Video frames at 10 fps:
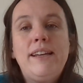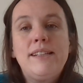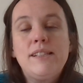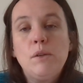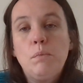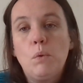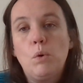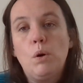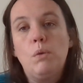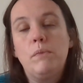It is super
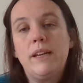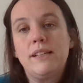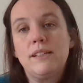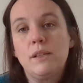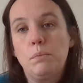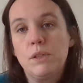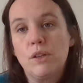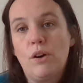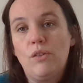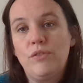warm, it's super
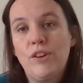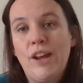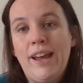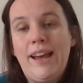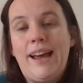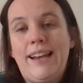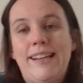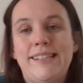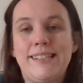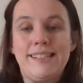soft, and
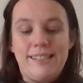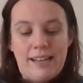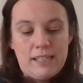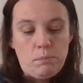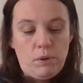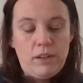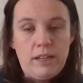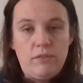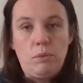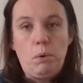it is in desperate need of a